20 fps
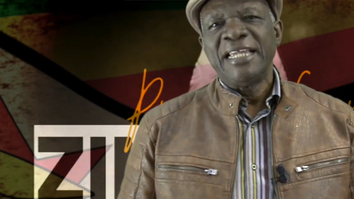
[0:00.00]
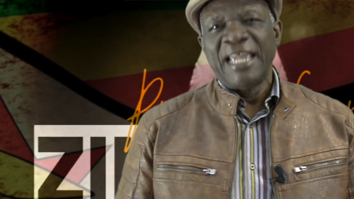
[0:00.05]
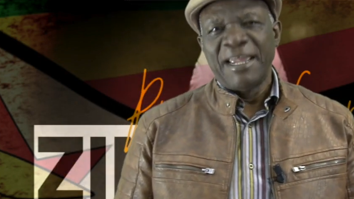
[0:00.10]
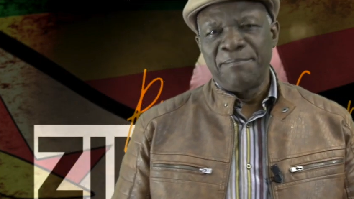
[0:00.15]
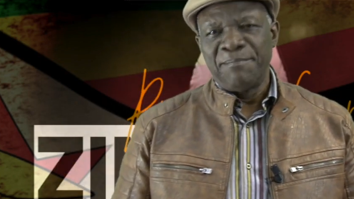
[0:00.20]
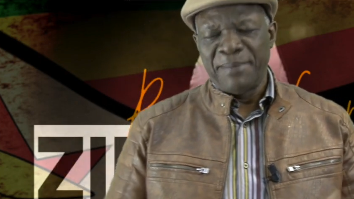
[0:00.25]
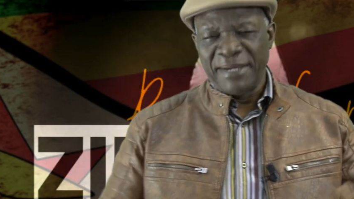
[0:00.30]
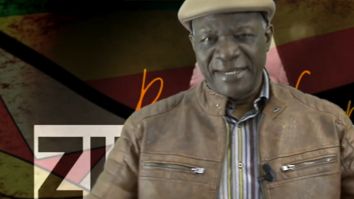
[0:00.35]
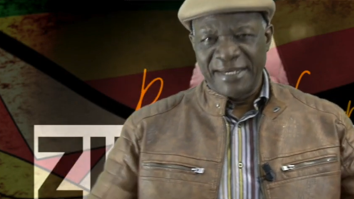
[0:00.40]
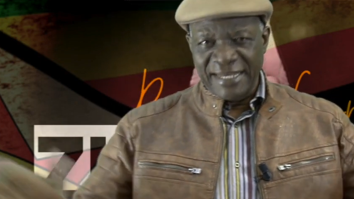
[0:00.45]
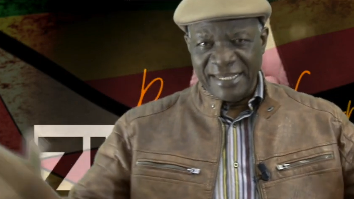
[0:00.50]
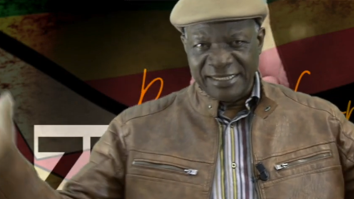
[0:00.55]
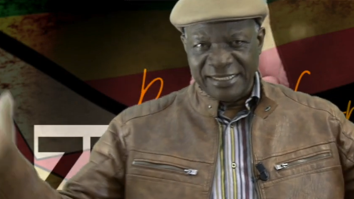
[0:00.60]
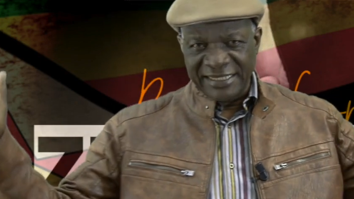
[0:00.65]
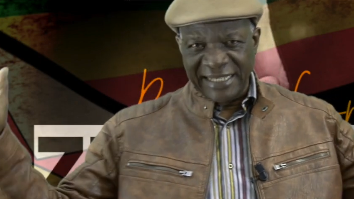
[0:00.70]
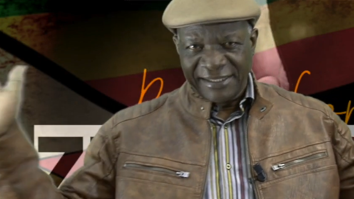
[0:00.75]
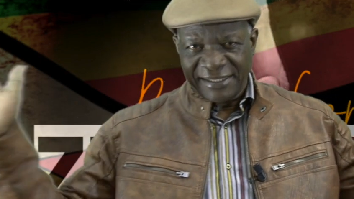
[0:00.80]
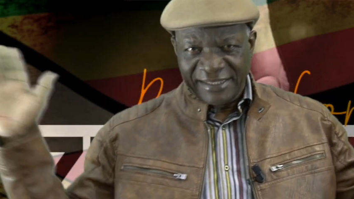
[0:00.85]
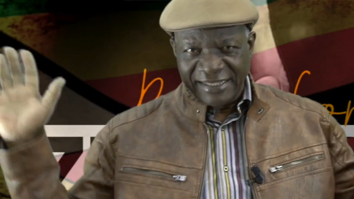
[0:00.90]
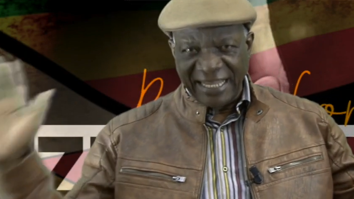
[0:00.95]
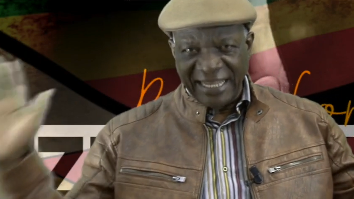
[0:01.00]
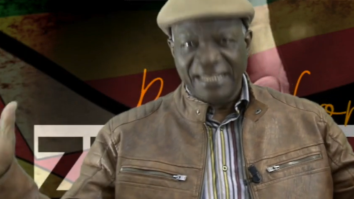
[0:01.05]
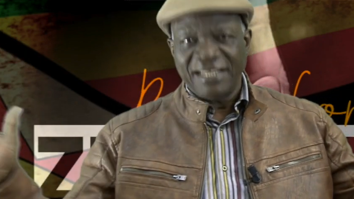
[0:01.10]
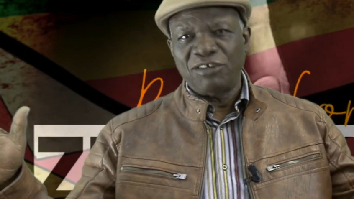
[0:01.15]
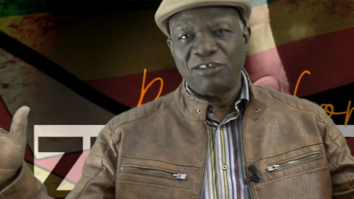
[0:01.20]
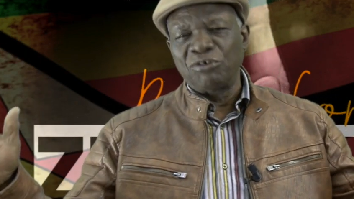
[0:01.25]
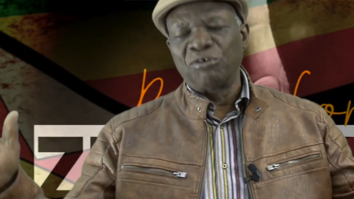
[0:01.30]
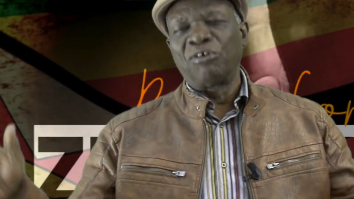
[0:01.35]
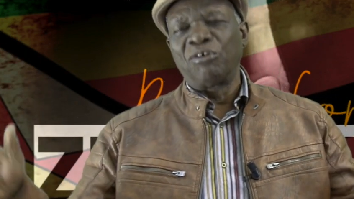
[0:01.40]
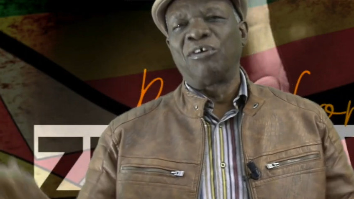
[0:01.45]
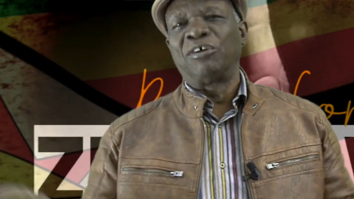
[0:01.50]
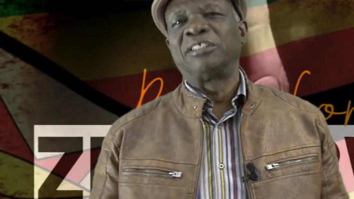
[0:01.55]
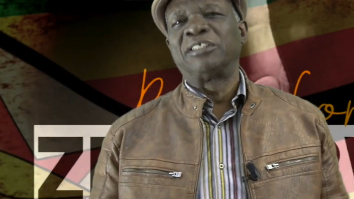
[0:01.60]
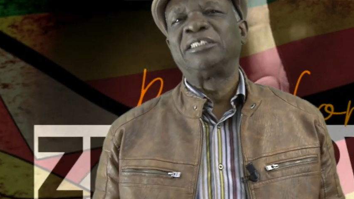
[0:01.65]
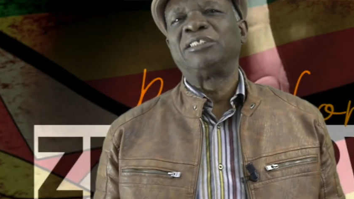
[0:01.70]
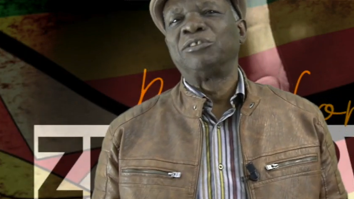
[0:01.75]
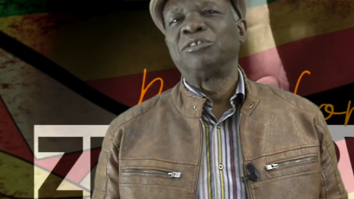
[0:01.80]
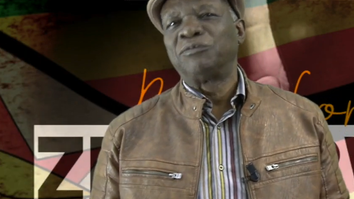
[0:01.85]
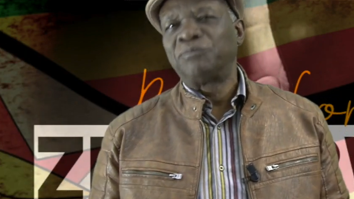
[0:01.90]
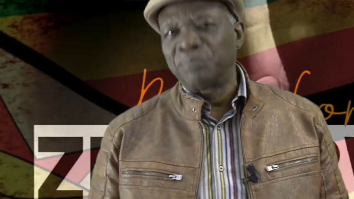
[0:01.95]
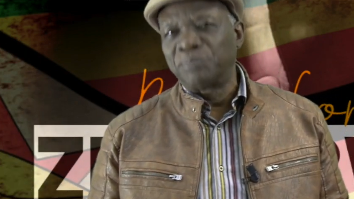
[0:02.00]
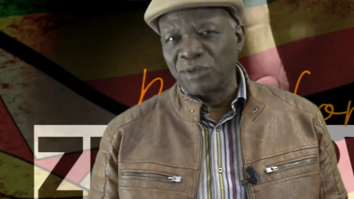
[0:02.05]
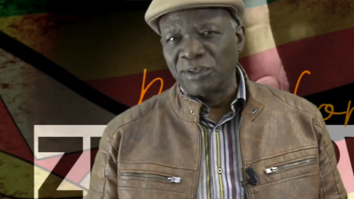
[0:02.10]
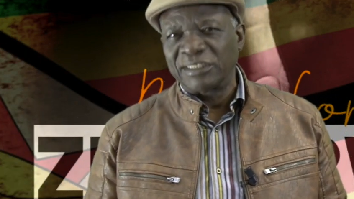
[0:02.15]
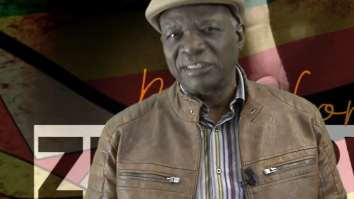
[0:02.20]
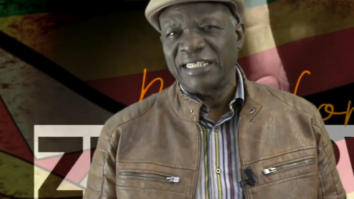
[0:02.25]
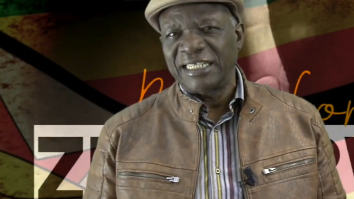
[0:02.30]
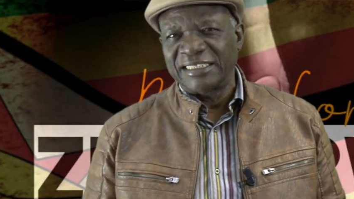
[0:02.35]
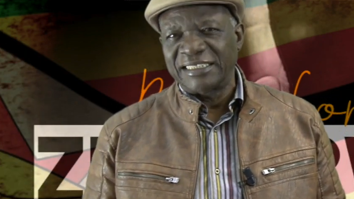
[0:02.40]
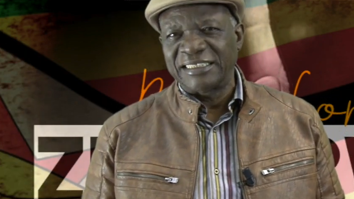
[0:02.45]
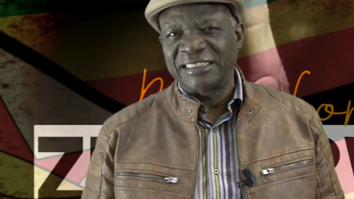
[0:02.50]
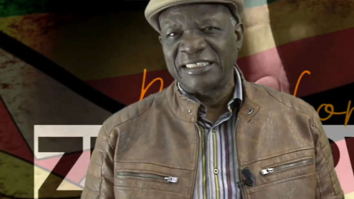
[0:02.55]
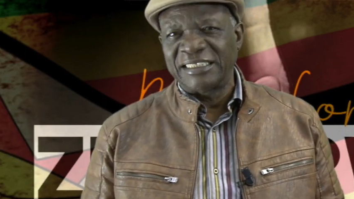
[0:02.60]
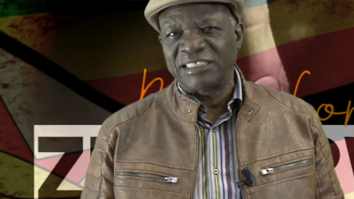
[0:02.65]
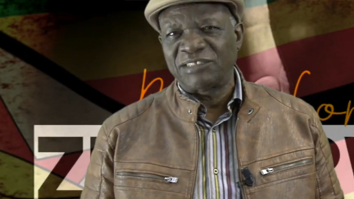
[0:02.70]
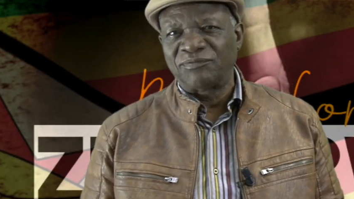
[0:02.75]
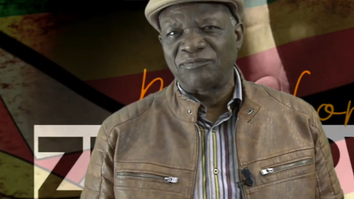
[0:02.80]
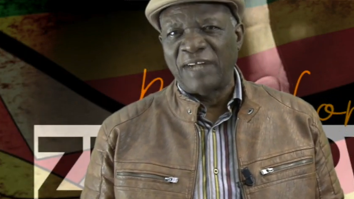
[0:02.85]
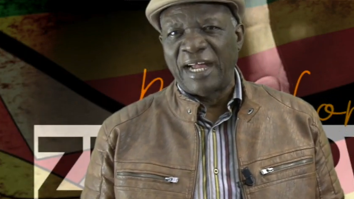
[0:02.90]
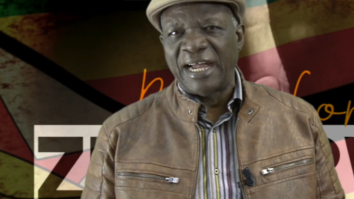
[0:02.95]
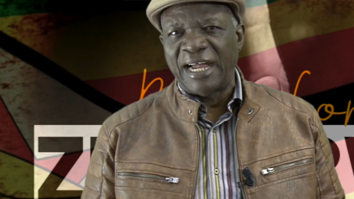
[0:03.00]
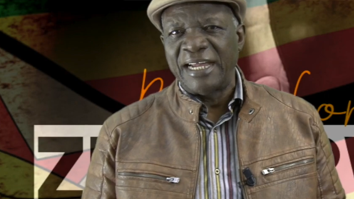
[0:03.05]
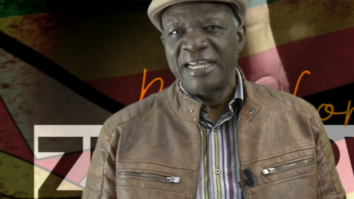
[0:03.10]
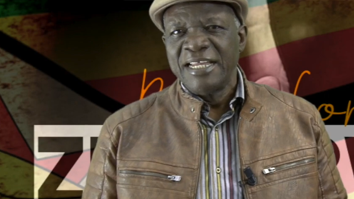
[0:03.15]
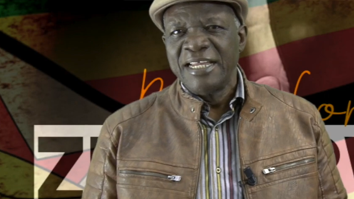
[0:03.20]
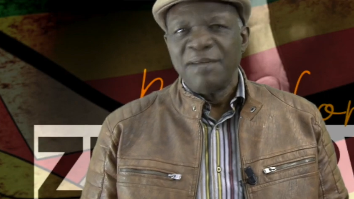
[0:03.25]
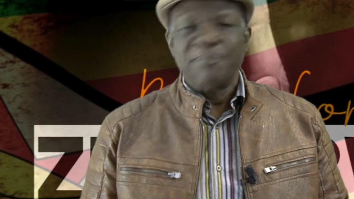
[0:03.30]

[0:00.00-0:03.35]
Ebenezer, thank you, Lord, you've brought us this far.